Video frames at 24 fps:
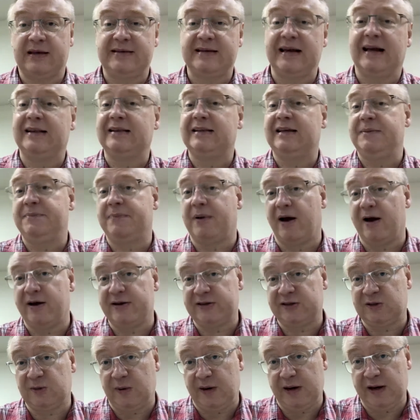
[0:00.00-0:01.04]
Sadly, he
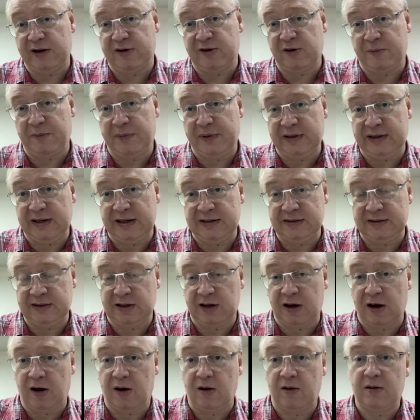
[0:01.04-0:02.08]
passed away a couple of years
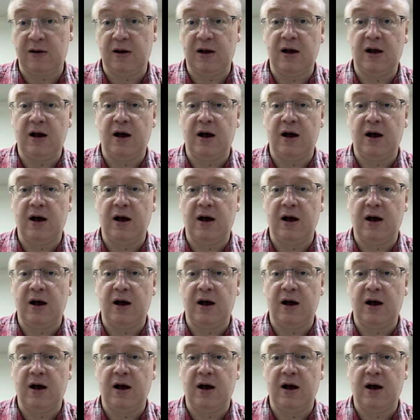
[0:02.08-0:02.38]
ago.